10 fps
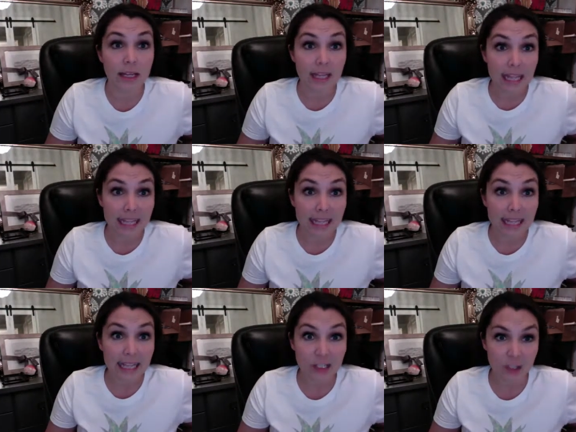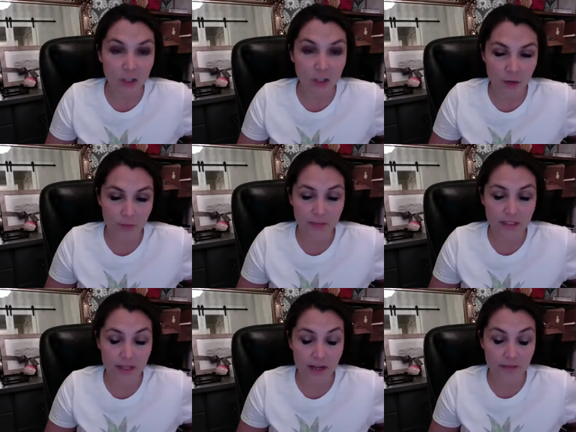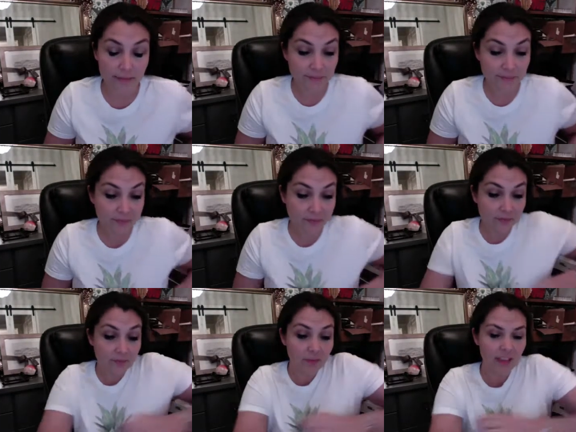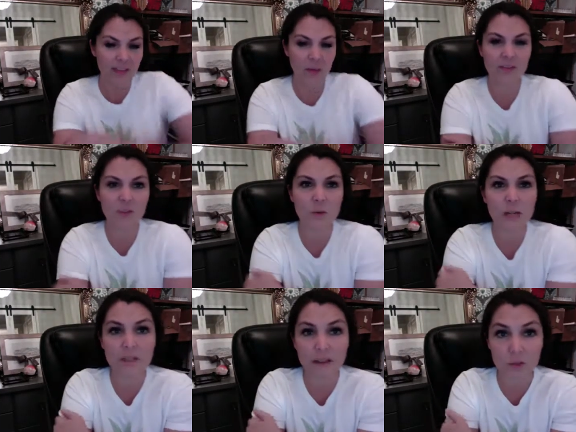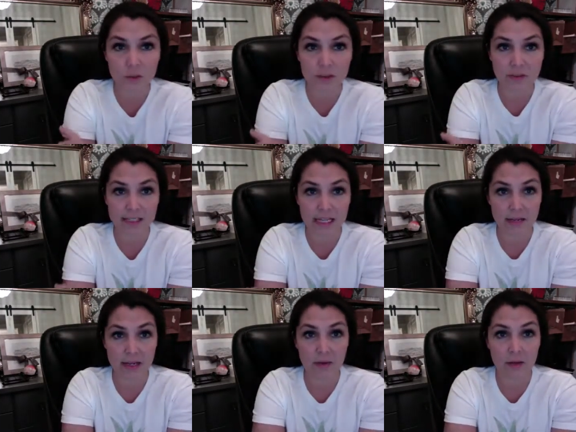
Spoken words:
it's continued to grow. It's a lot of fun. I think we have 25 jewels on the team now,